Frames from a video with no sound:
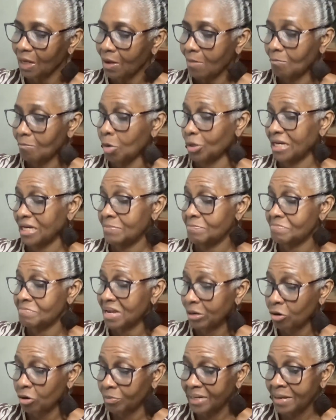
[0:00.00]
But they
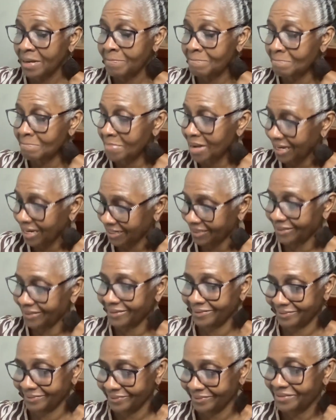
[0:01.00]
make up their
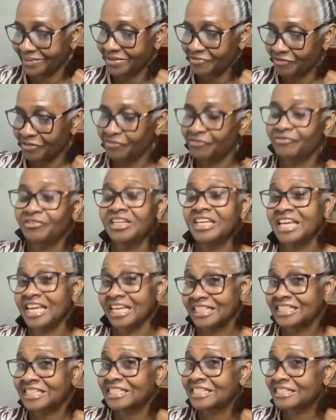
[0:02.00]
mind to
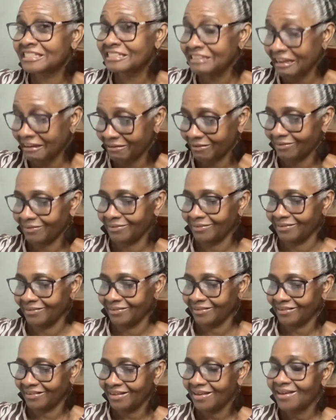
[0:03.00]
forget say.
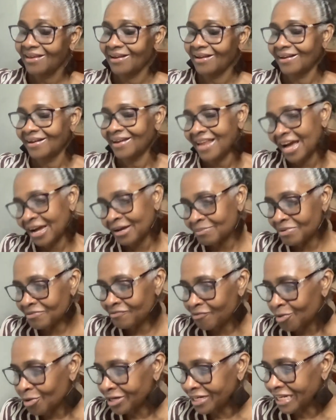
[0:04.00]
Long
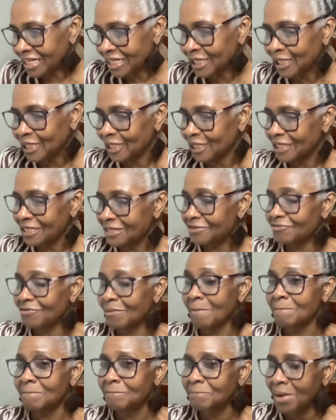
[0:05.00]
before they did
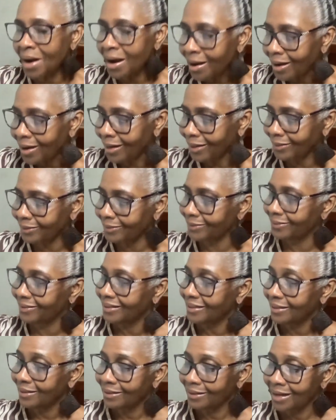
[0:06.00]
even born,
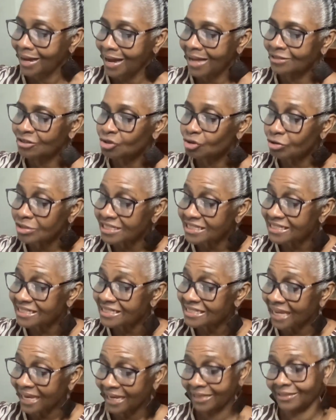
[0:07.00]
God just
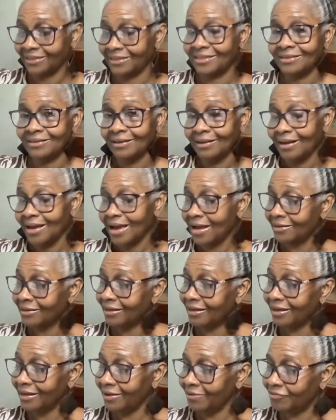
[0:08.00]
said and the
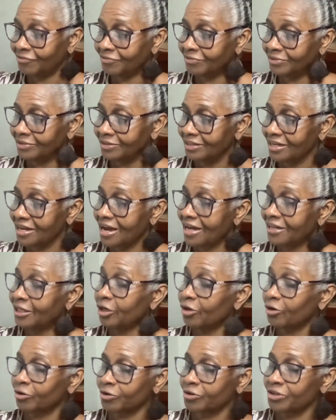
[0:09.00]
heaven and the
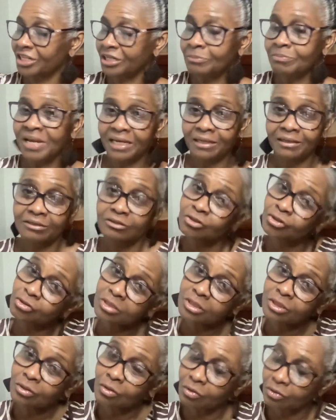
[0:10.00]
earth did make.
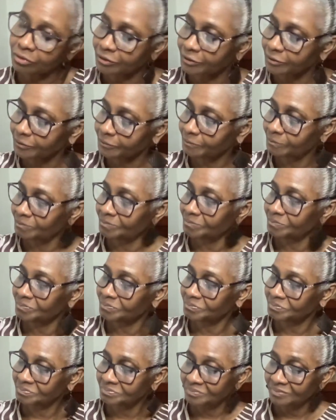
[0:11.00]
Just so.
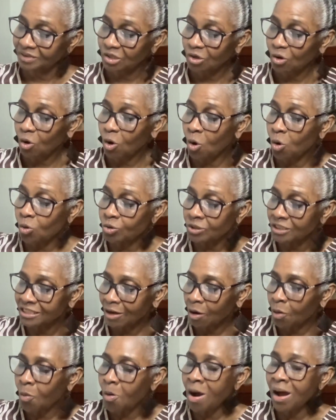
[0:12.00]
Out
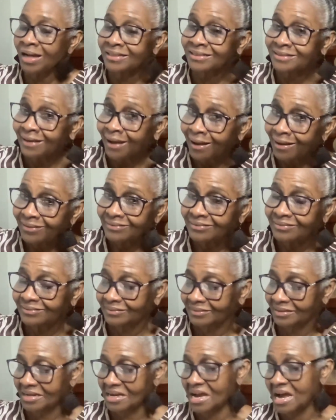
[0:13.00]
of water
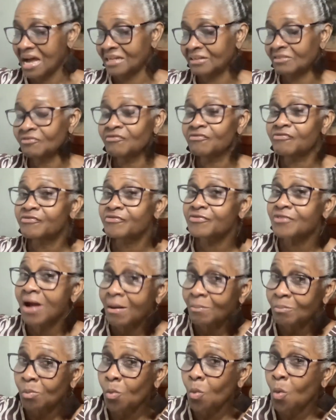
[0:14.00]
and
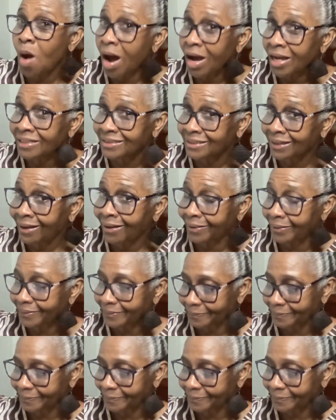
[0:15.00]
from water.